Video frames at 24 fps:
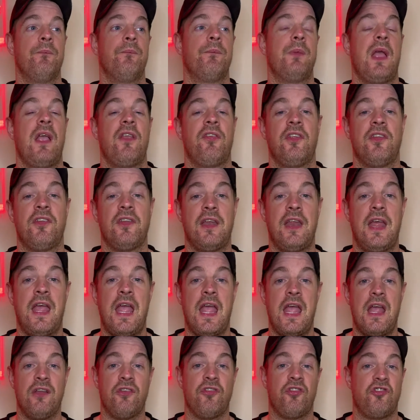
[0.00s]
basically
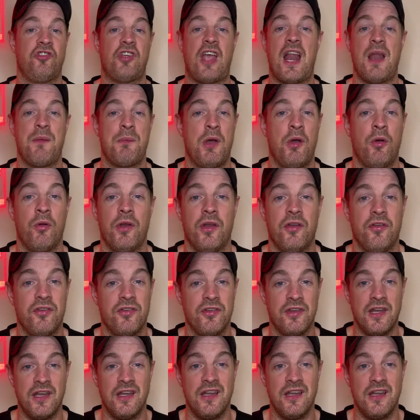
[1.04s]
today, just chat about it.